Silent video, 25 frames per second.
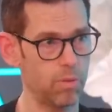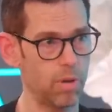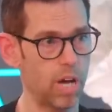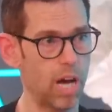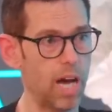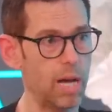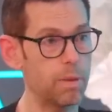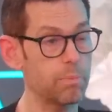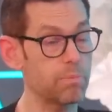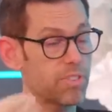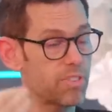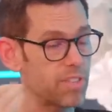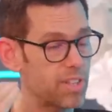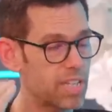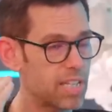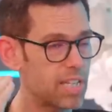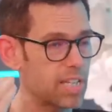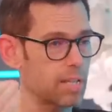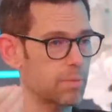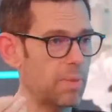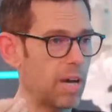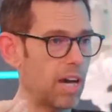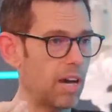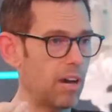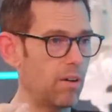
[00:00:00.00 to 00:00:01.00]
I'm
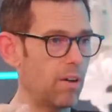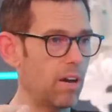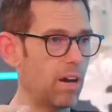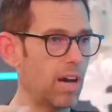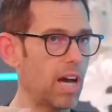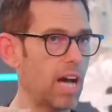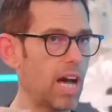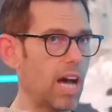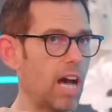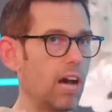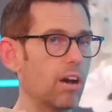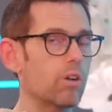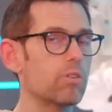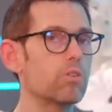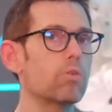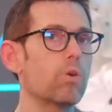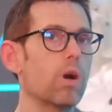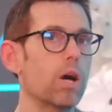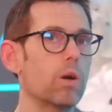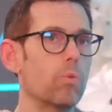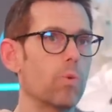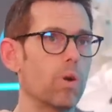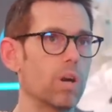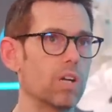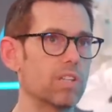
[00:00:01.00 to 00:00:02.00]
thinking about how do
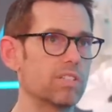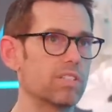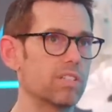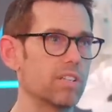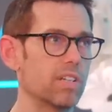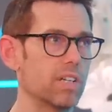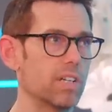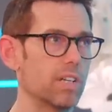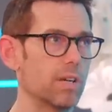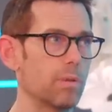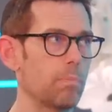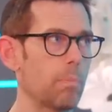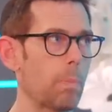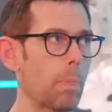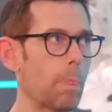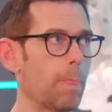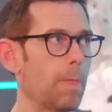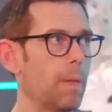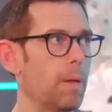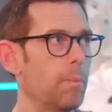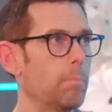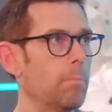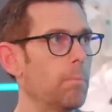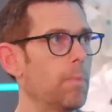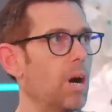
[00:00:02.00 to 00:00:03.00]
I want to
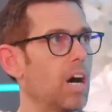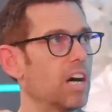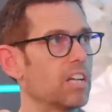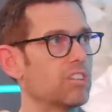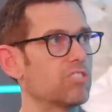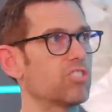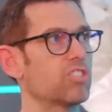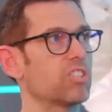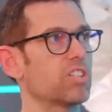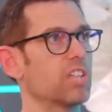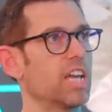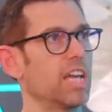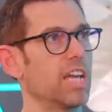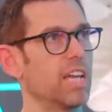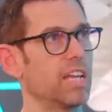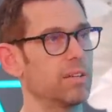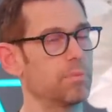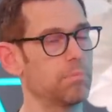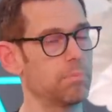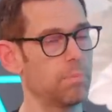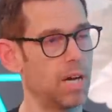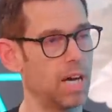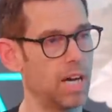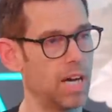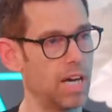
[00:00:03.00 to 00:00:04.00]
modulate
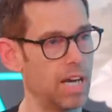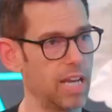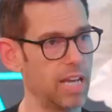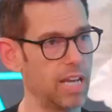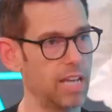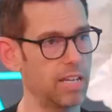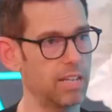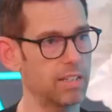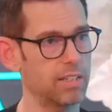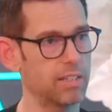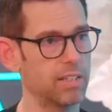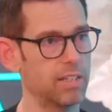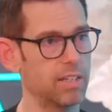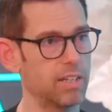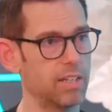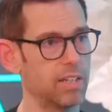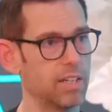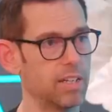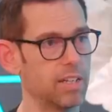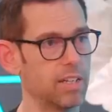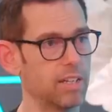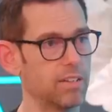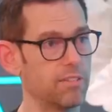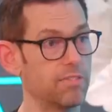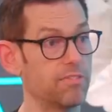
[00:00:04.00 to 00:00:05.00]
my
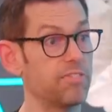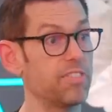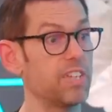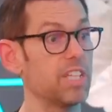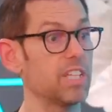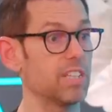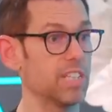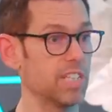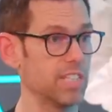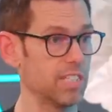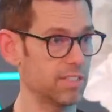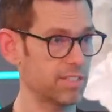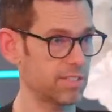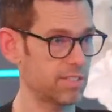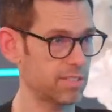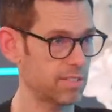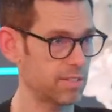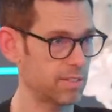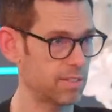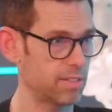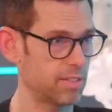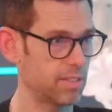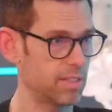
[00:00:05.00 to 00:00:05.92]
feelings?